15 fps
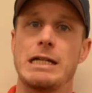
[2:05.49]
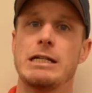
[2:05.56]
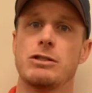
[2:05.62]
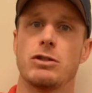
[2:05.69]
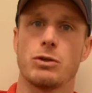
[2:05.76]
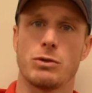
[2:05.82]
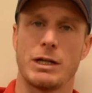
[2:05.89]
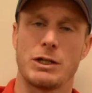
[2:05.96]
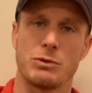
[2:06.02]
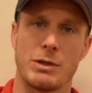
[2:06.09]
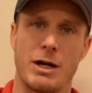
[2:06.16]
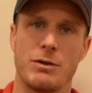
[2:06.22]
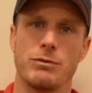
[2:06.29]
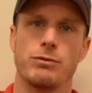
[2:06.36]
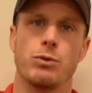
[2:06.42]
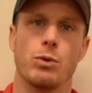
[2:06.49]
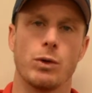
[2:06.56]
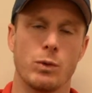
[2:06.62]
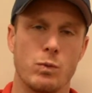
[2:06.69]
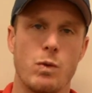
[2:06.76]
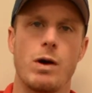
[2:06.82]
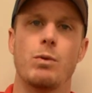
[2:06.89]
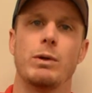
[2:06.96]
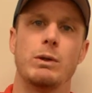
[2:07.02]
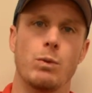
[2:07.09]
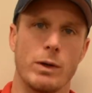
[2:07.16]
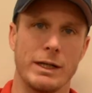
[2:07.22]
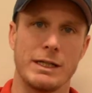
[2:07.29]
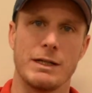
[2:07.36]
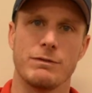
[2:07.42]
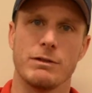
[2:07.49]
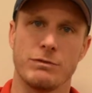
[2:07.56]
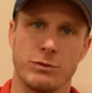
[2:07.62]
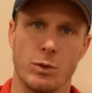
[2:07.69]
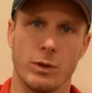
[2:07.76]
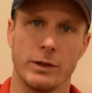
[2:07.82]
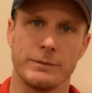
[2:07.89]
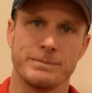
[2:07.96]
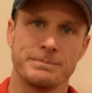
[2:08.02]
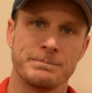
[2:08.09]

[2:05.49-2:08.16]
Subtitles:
is the correct route for what we want to give it for.